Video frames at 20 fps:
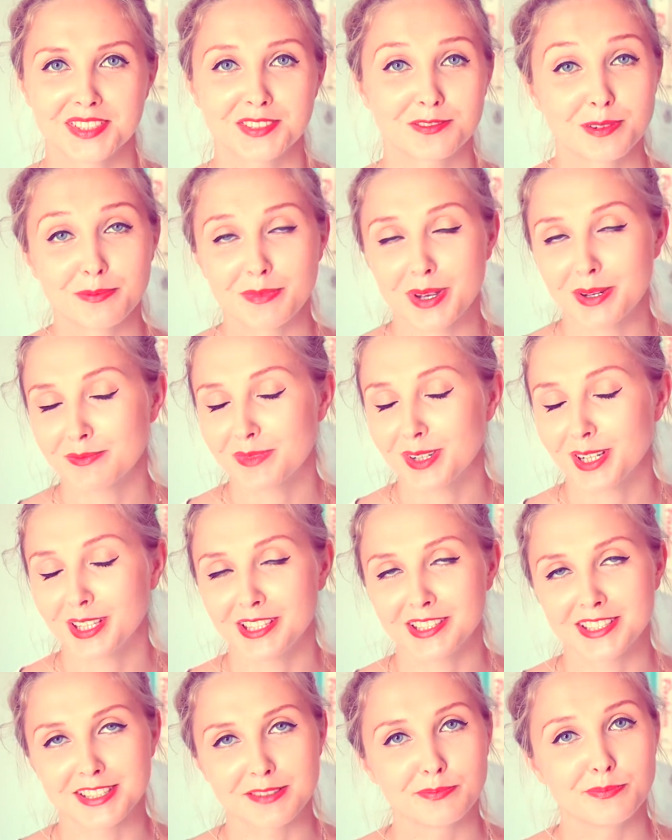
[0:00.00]
remember
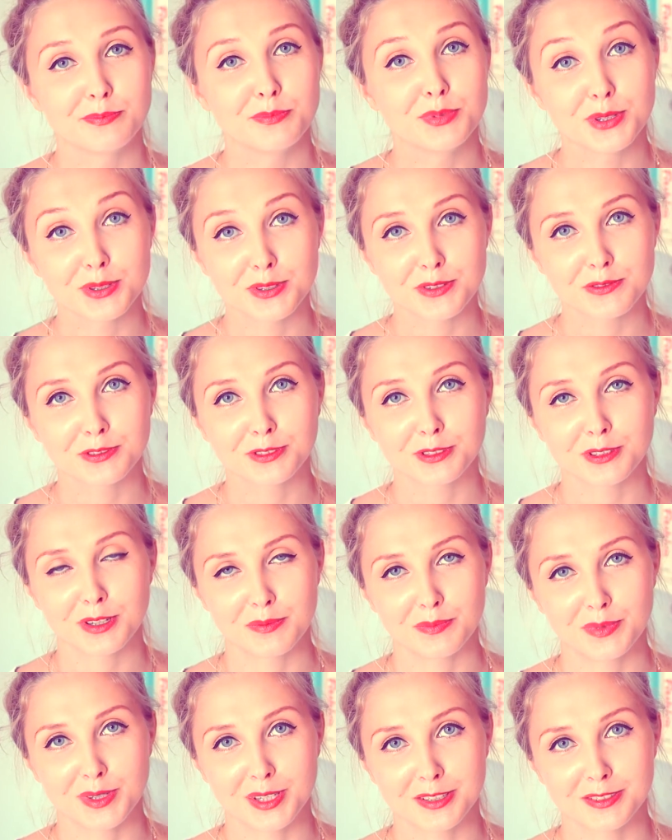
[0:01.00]
his beautiful
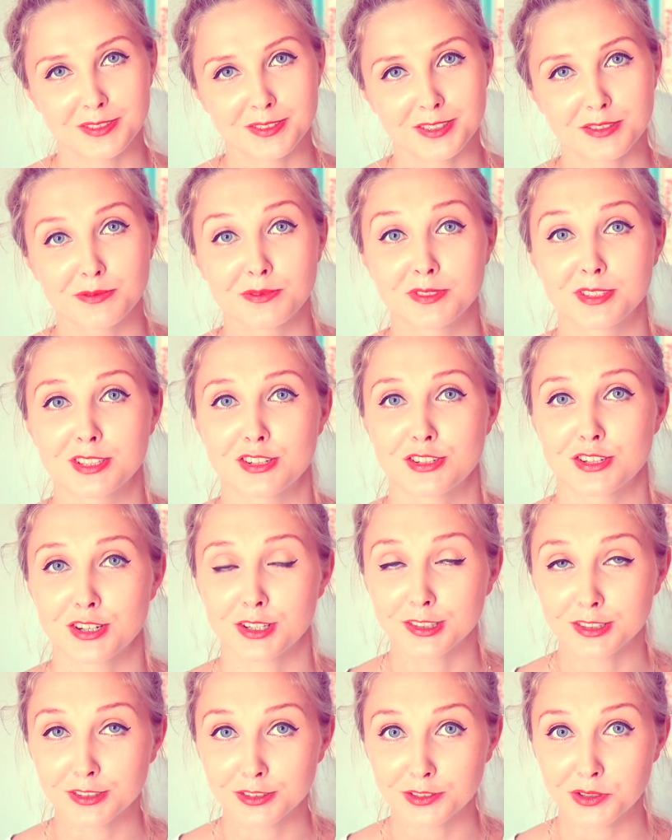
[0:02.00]
appearance with
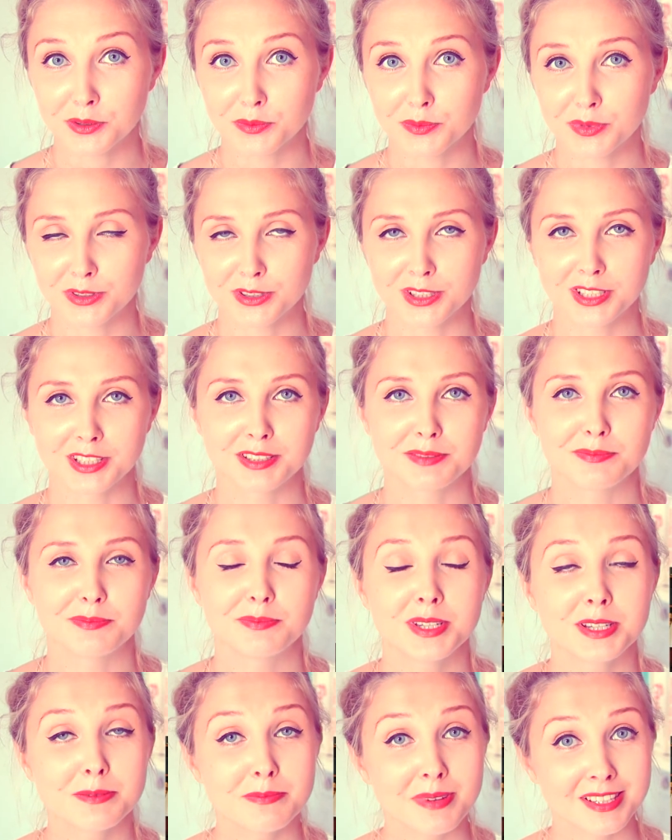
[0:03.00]
Sheldon Cooper in
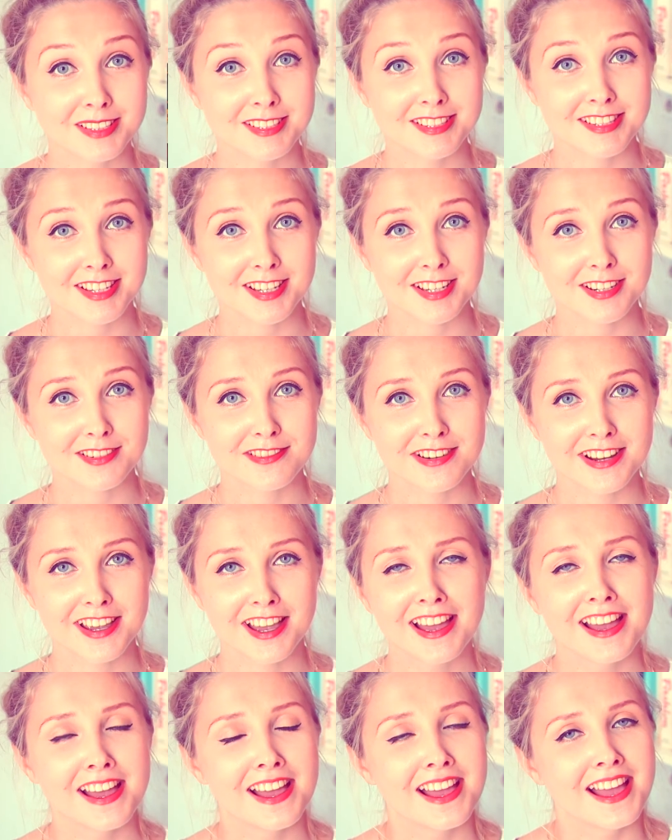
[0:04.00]
Big Bang Theory
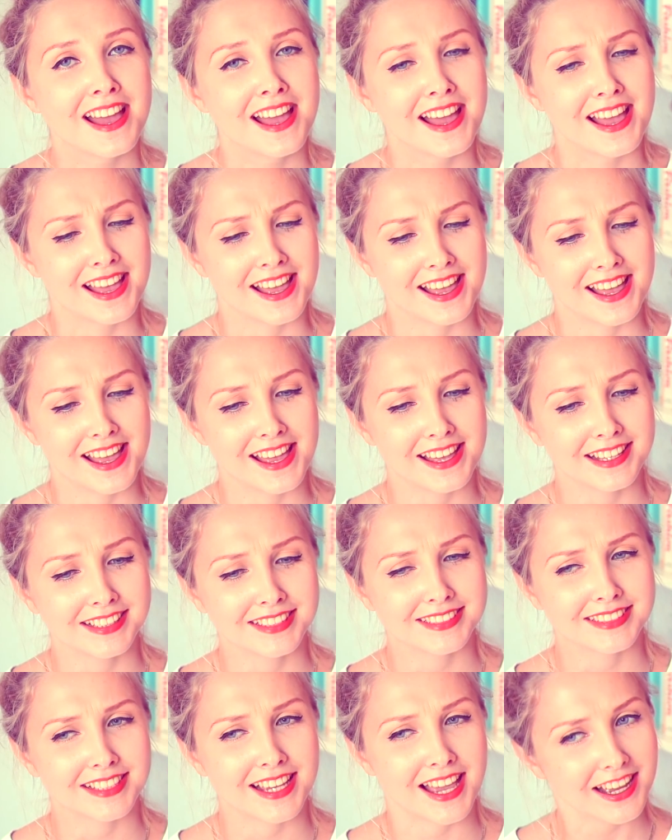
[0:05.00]

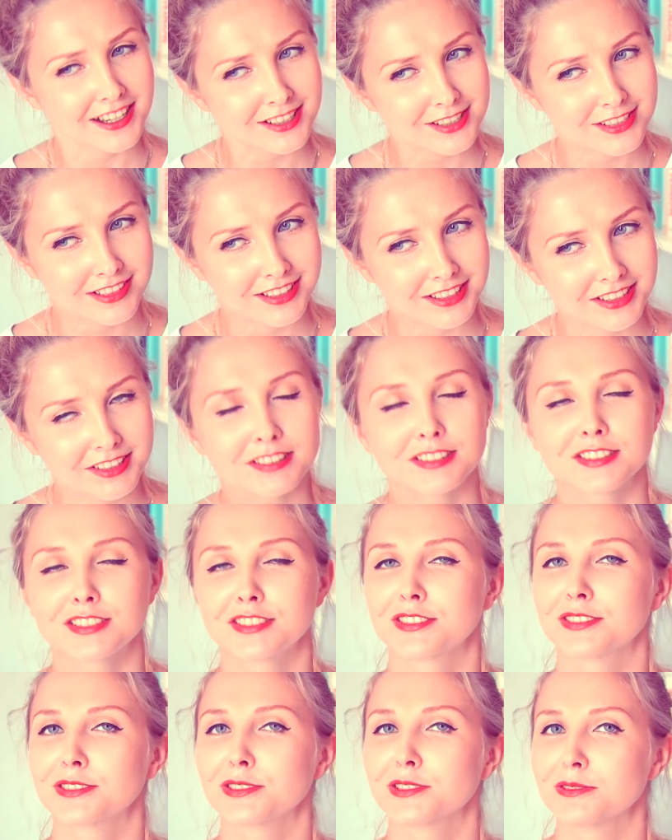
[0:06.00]
and actually,
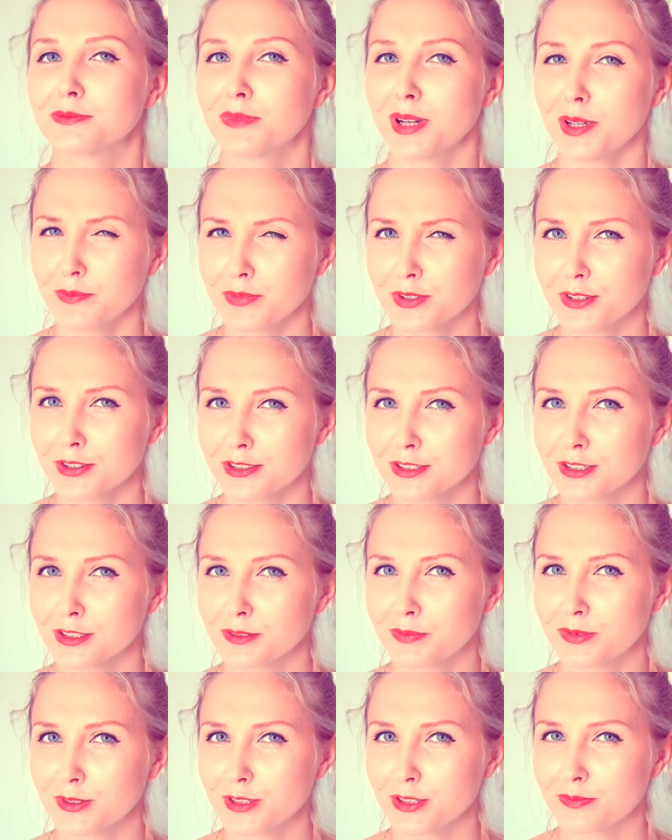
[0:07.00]
to my personal
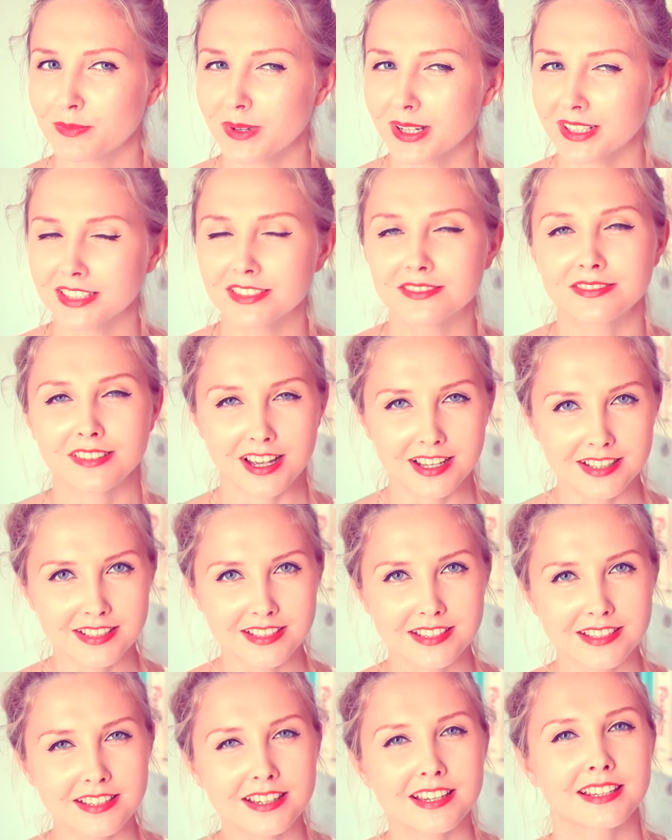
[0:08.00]
perspective, I
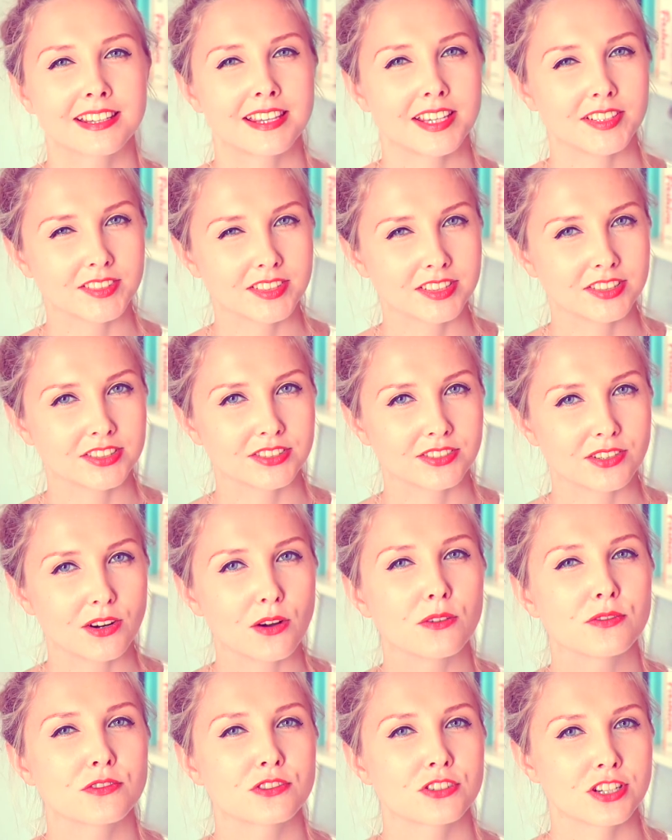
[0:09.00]
think character
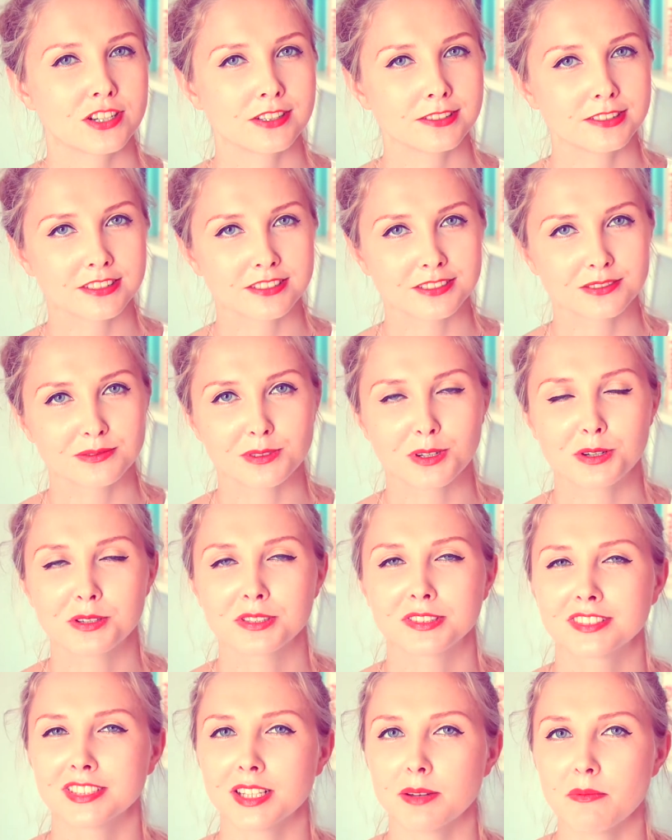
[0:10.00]
of Sheldon
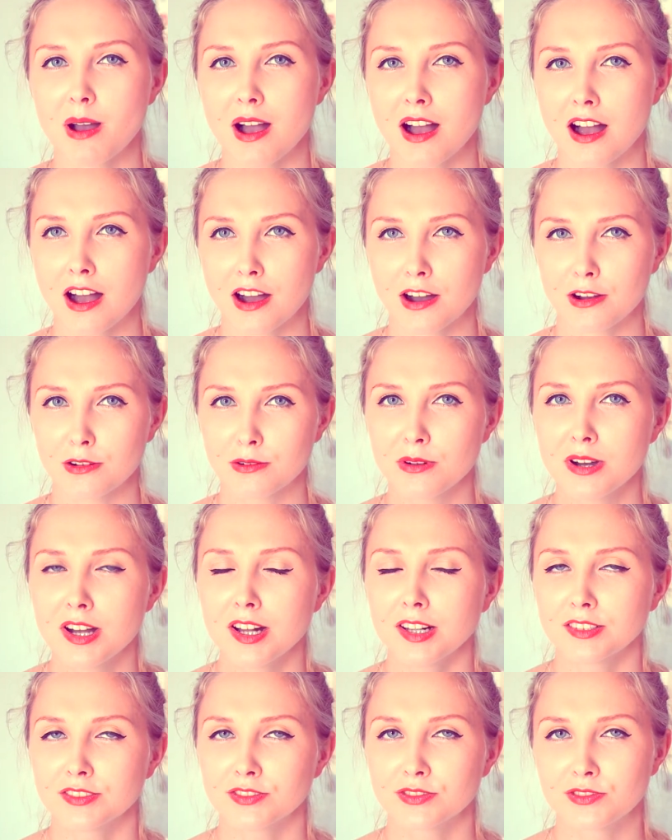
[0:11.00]
was somehow
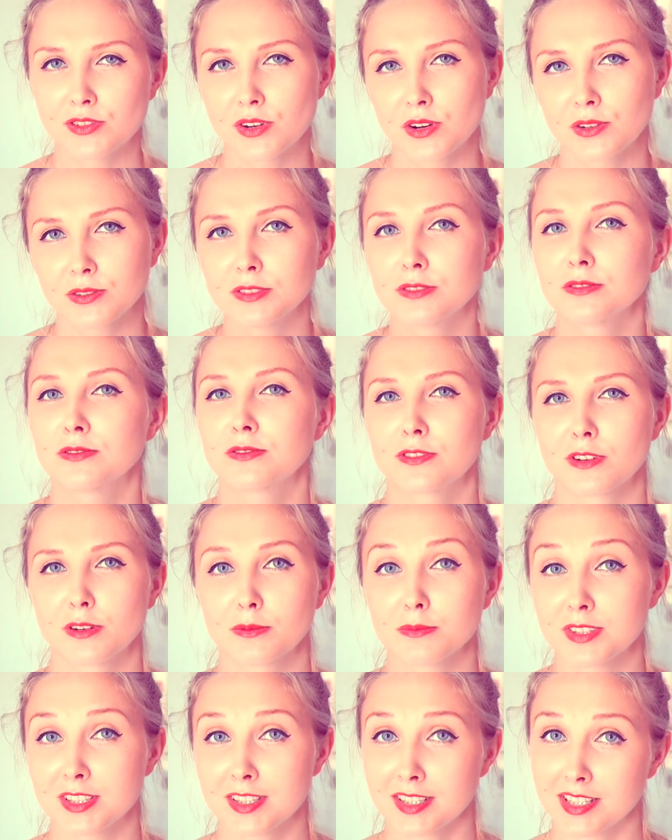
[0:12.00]
drawn
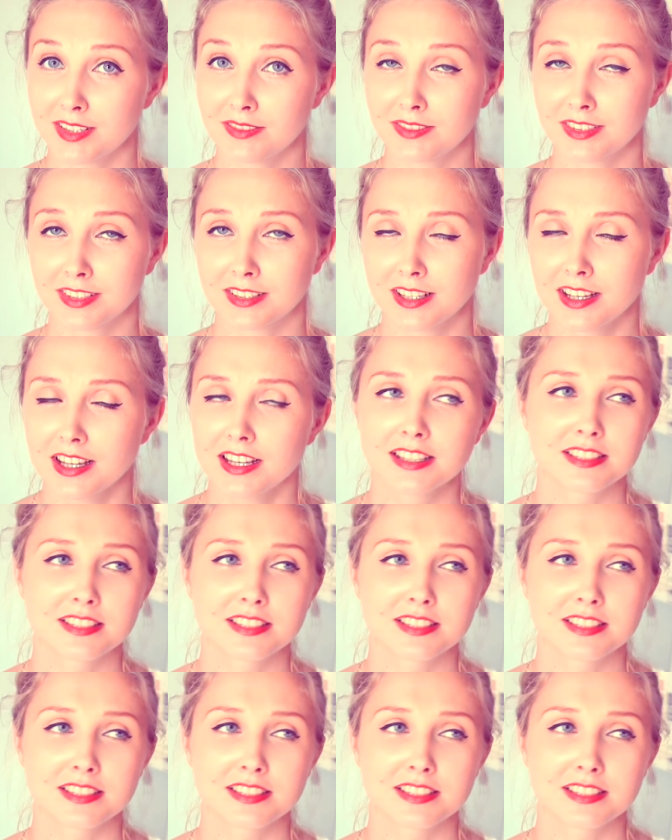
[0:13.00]
from Stephen.